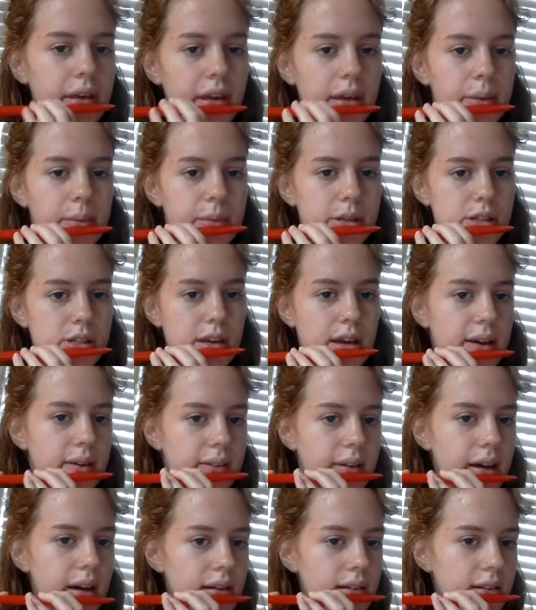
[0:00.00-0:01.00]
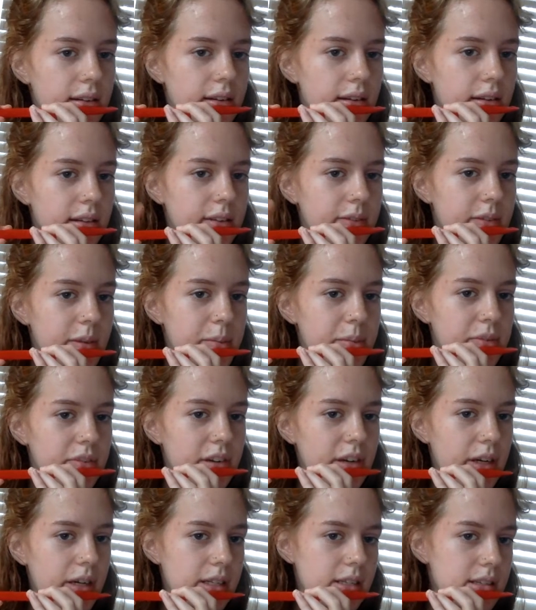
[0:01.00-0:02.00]
And once you have that, you're going to lift up your
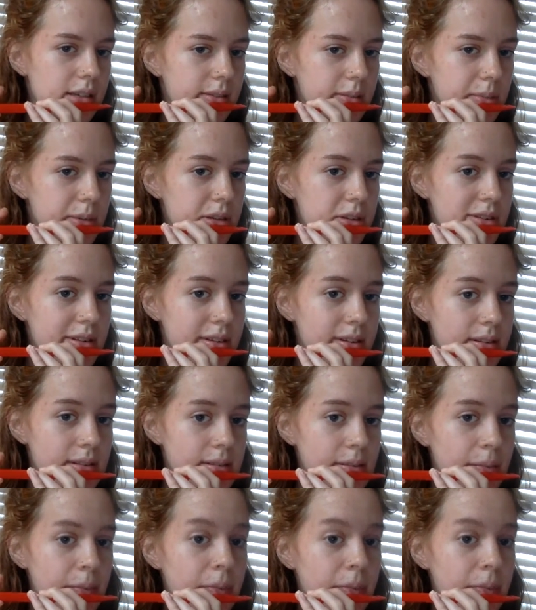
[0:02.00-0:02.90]
finger and see if the pitch changes.